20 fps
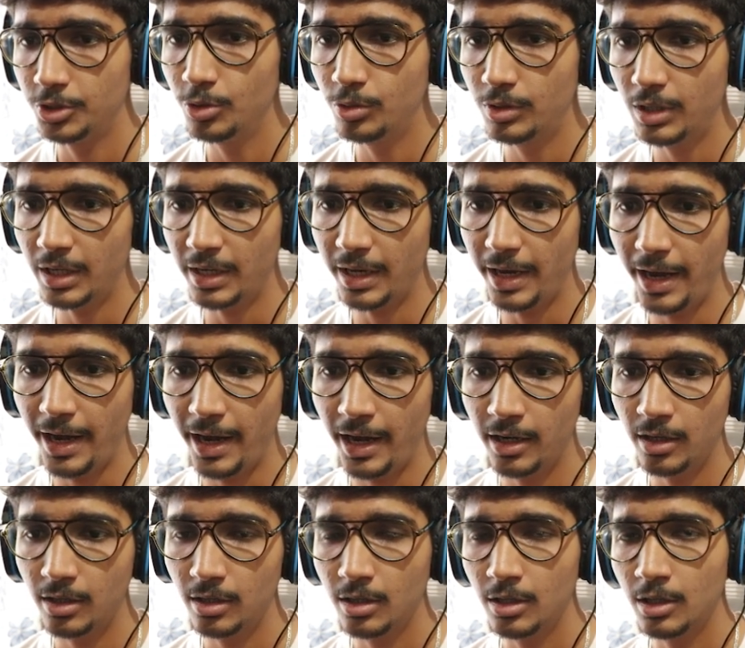you can
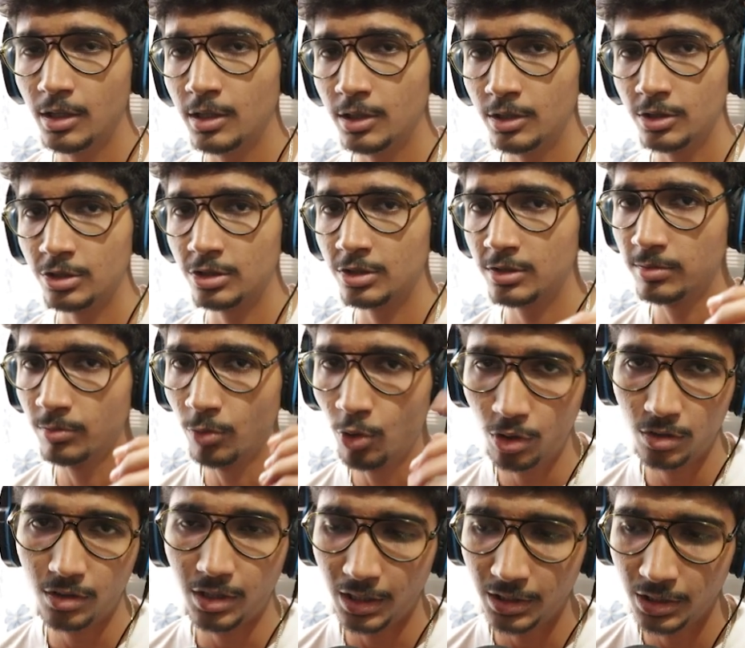add
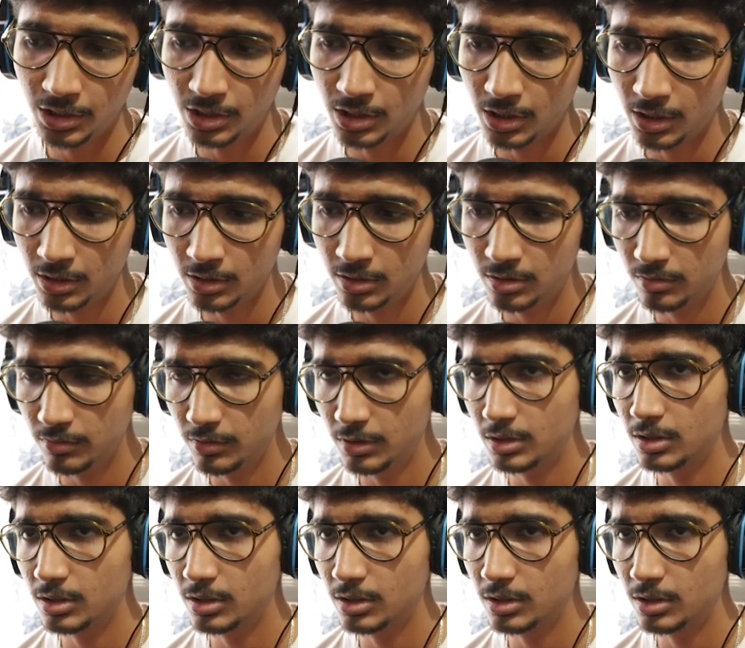smoke transitions,